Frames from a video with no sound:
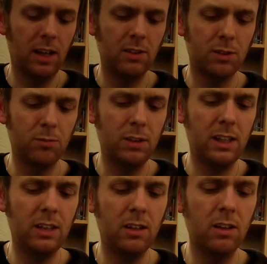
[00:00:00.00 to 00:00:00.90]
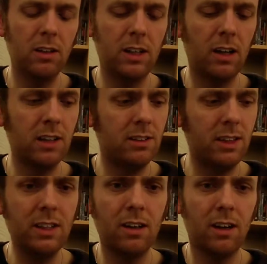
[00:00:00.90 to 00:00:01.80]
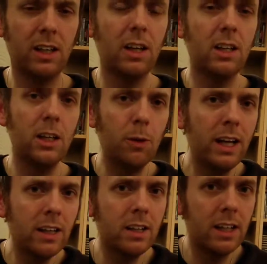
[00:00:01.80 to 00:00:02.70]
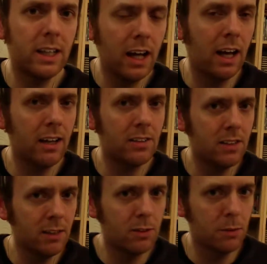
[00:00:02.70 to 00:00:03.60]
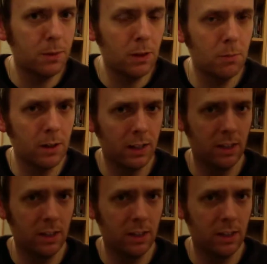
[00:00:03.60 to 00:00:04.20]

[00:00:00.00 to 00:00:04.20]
and some really nerdy IT guy. You ain't gonna get Steven Spielberg